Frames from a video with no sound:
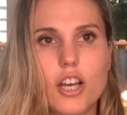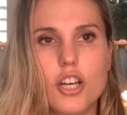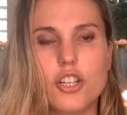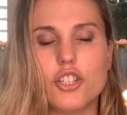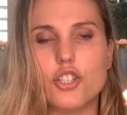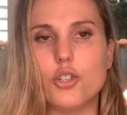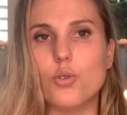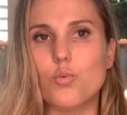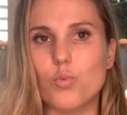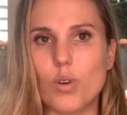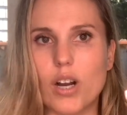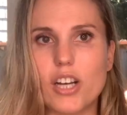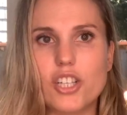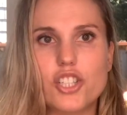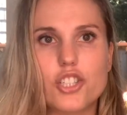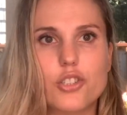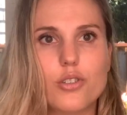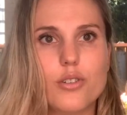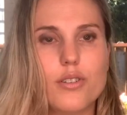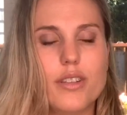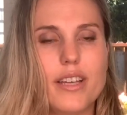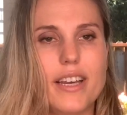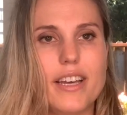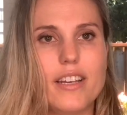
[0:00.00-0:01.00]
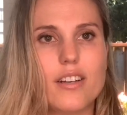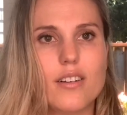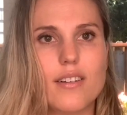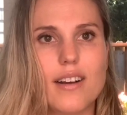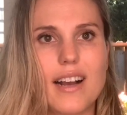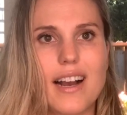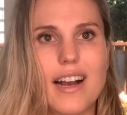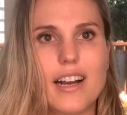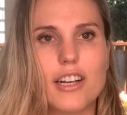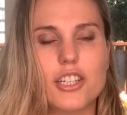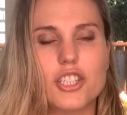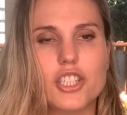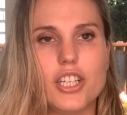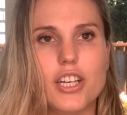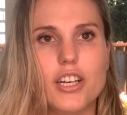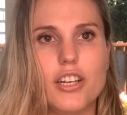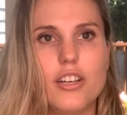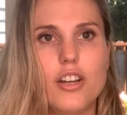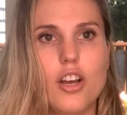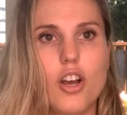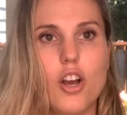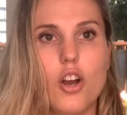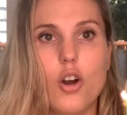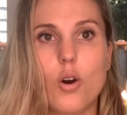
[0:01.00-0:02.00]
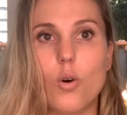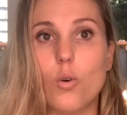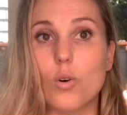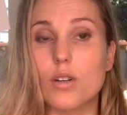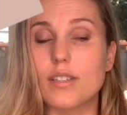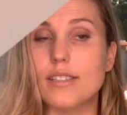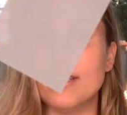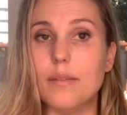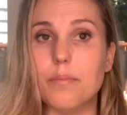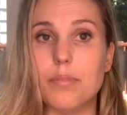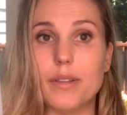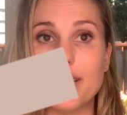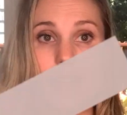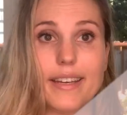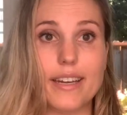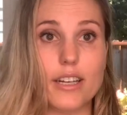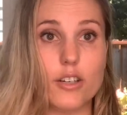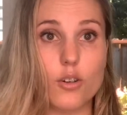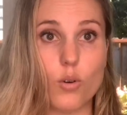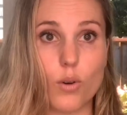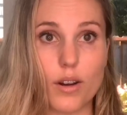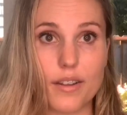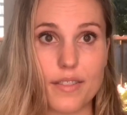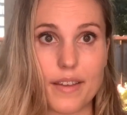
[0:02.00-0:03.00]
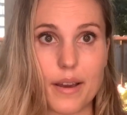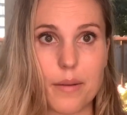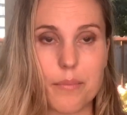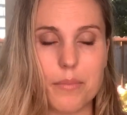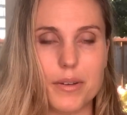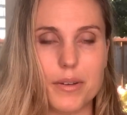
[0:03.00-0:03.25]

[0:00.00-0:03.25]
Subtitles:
to rush through the interaction or simply ignore them.